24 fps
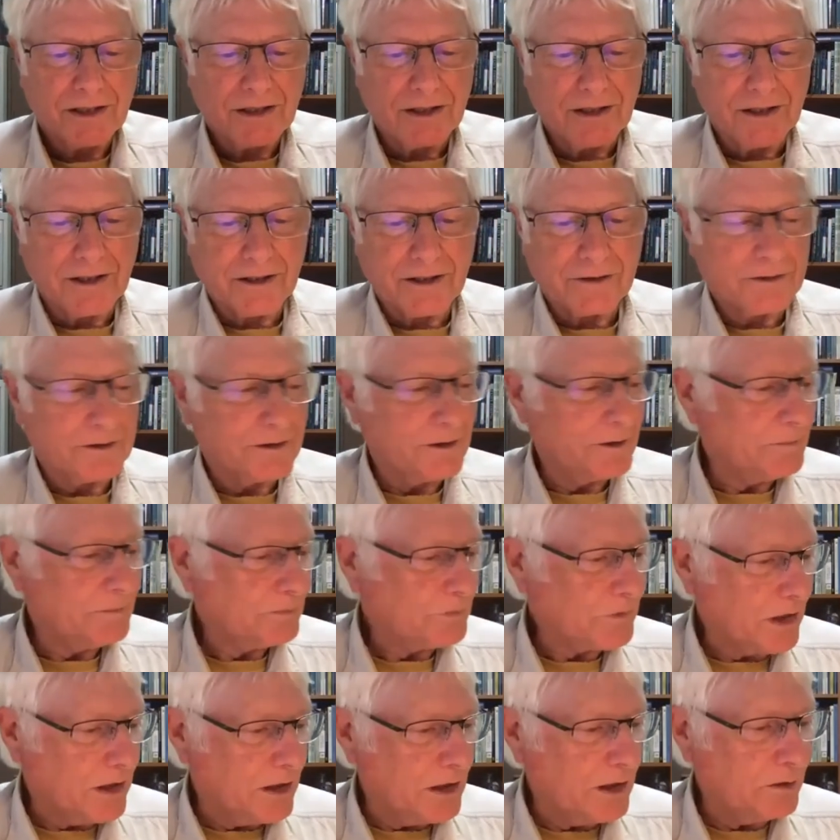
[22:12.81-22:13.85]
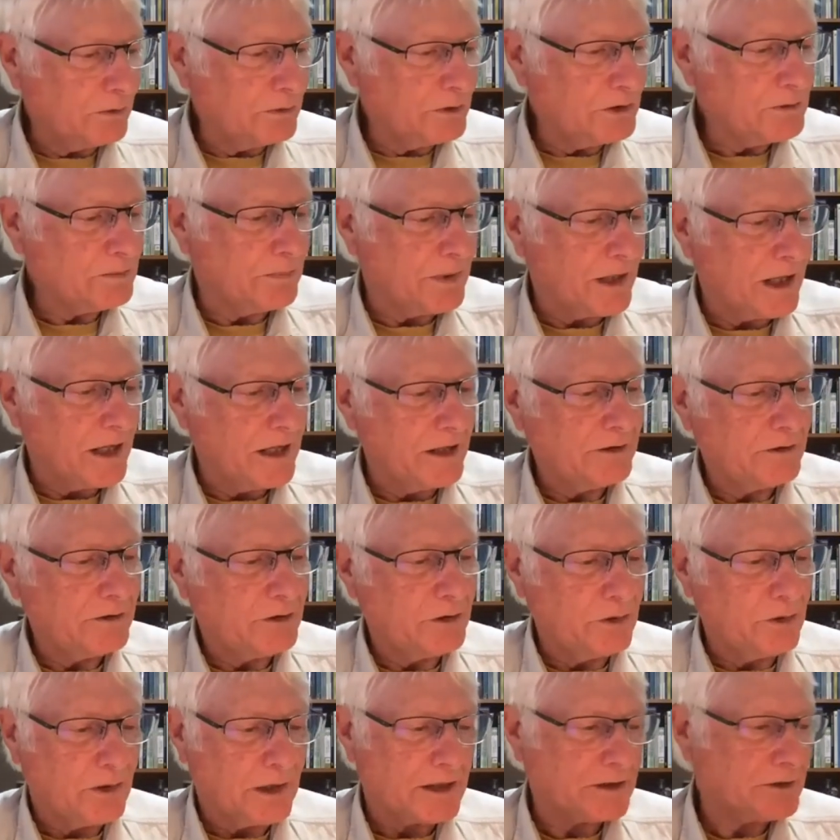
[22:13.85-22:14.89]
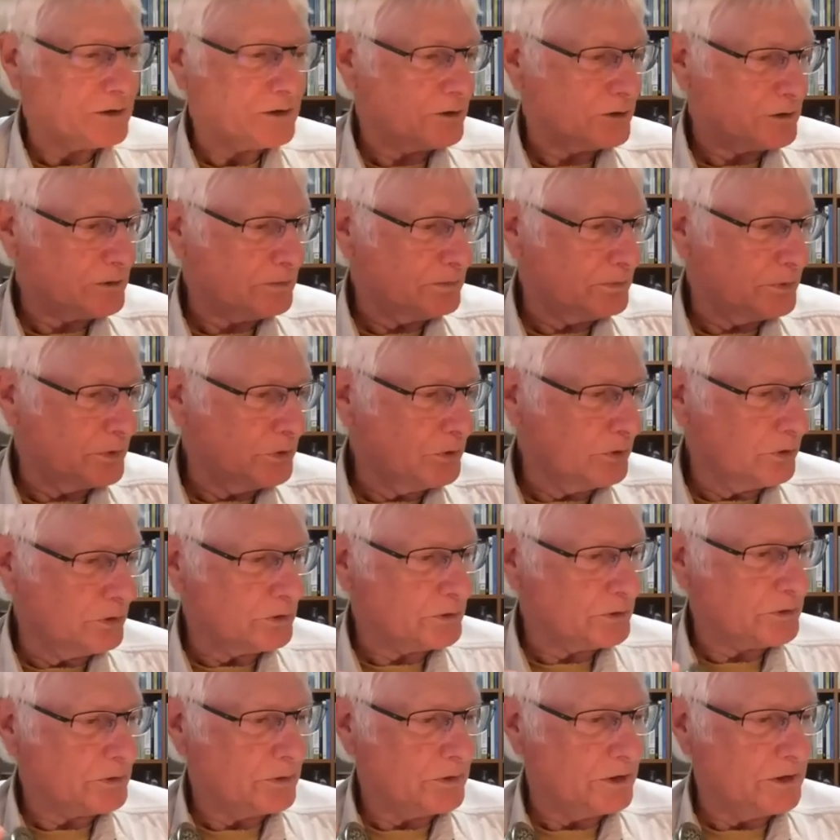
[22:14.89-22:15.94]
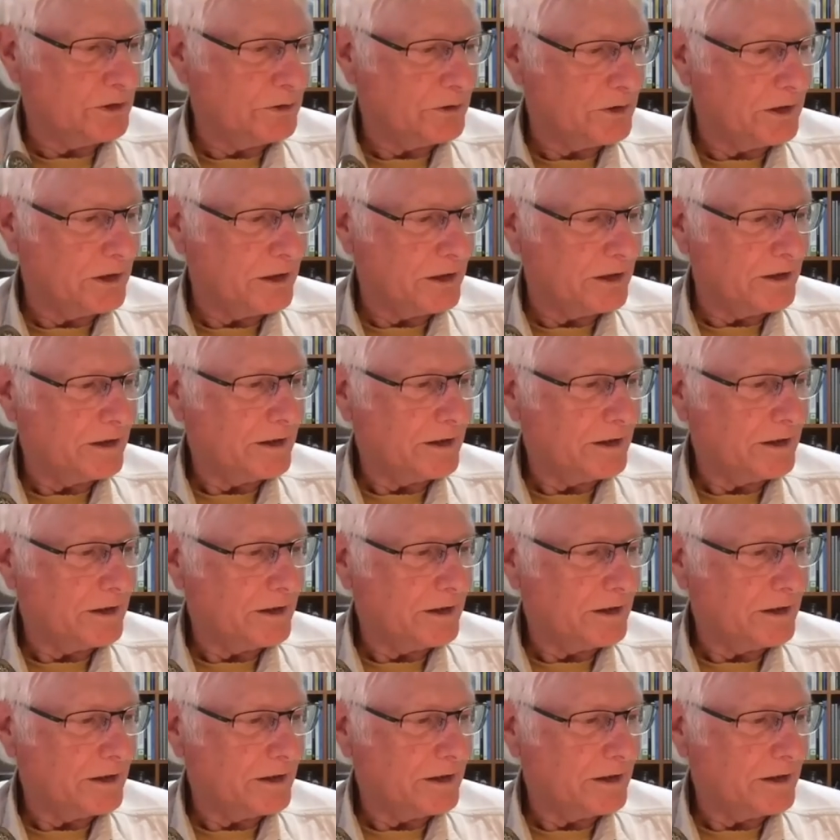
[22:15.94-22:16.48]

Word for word: And um, always buy two extra spools when you get